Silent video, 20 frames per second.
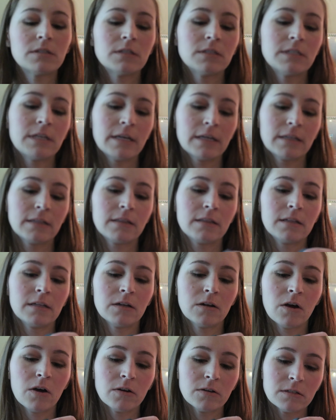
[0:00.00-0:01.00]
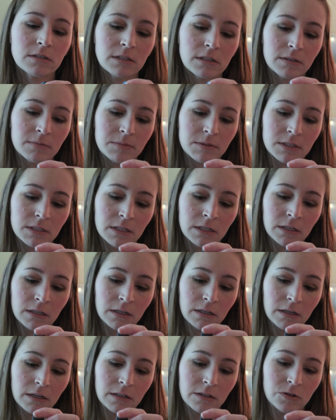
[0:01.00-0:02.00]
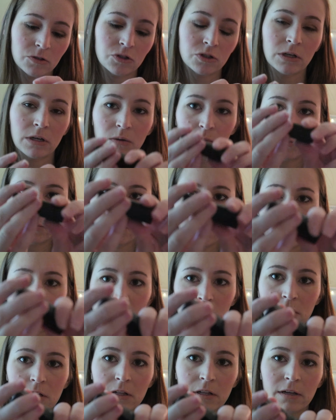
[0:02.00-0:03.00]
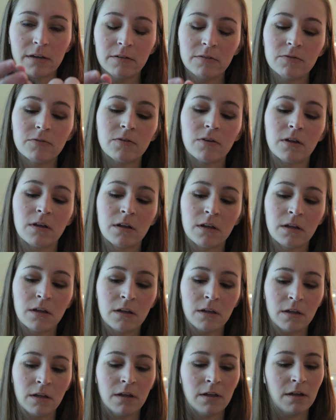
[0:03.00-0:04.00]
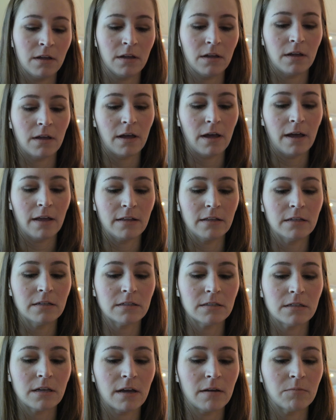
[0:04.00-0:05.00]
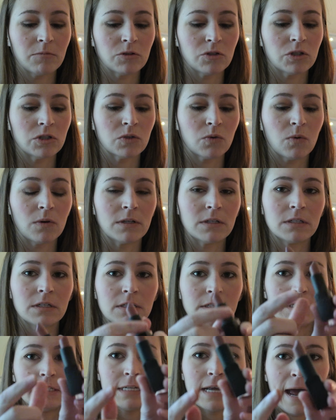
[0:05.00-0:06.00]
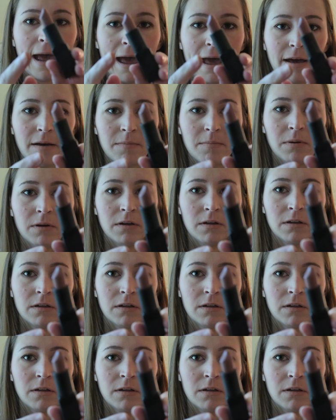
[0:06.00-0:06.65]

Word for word: to take the NARS lipstick in the shade Rose Cliff. And this time we're just going to dab